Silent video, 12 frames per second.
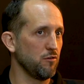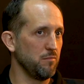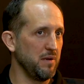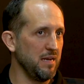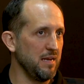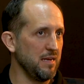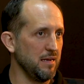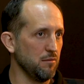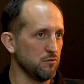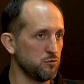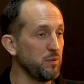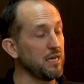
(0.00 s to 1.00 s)
me, it
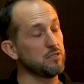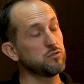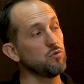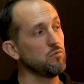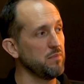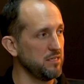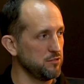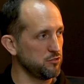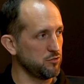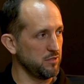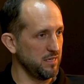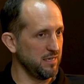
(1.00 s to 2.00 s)
was pastoral
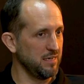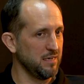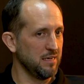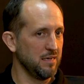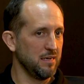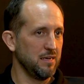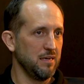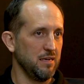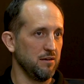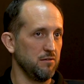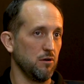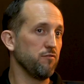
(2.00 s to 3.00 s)
ministry,
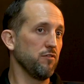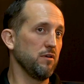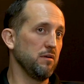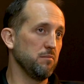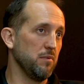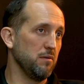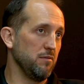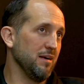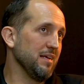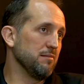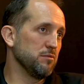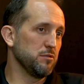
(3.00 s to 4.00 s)
but
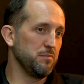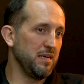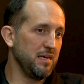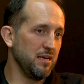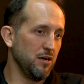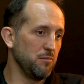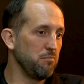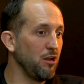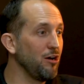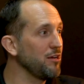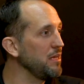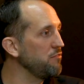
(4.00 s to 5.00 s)
really it was me
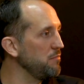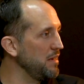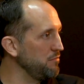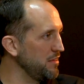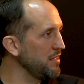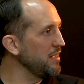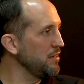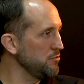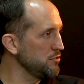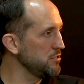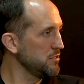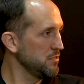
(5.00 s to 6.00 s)
unplugging from everything
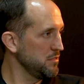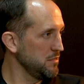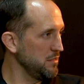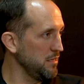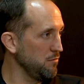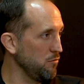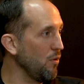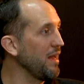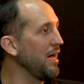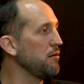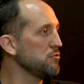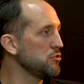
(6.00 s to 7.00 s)
else while
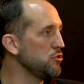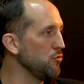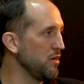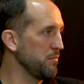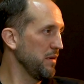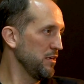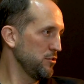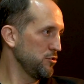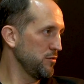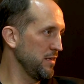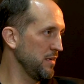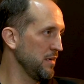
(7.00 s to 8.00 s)
I was doing
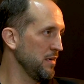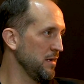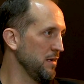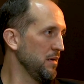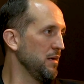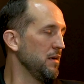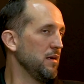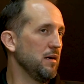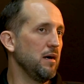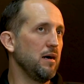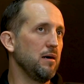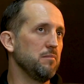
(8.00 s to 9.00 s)
ministry.
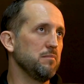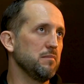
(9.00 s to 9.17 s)
And